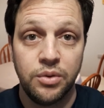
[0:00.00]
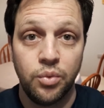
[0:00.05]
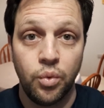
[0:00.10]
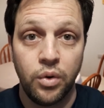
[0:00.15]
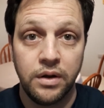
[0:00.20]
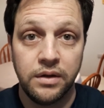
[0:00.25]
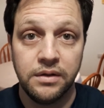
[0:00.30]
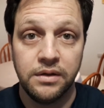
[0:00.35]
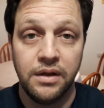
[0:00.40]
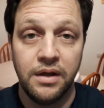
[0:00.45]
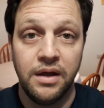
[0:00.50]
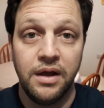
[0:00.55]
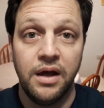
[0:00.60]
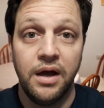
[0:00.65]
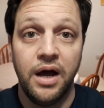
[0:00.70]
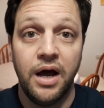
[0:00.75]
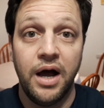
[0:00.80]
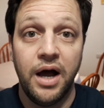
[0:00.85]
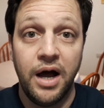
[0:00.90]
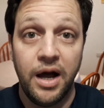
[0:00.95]
One.
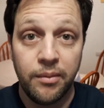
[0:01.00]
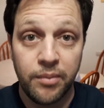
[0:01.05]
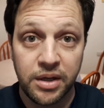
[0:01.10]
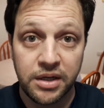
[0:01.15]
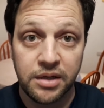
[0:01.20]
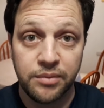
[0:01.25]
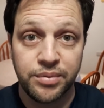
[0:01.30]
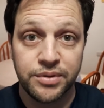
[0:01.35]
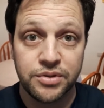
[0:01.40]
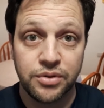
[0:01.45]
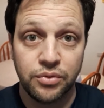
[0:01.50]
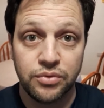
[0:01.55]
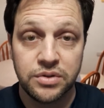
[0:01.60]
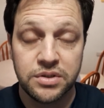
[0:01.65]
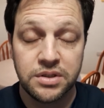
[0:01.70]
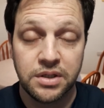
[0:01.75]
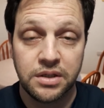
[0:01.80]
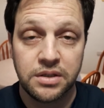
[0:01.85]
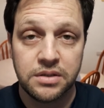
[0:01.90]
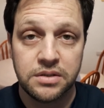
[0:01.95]
I'm on episode
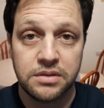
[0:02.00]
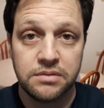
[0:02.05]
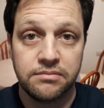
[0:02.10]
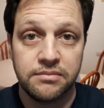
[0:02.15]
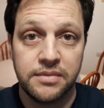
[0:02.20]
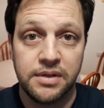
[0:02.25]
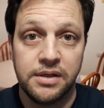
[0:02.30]
6.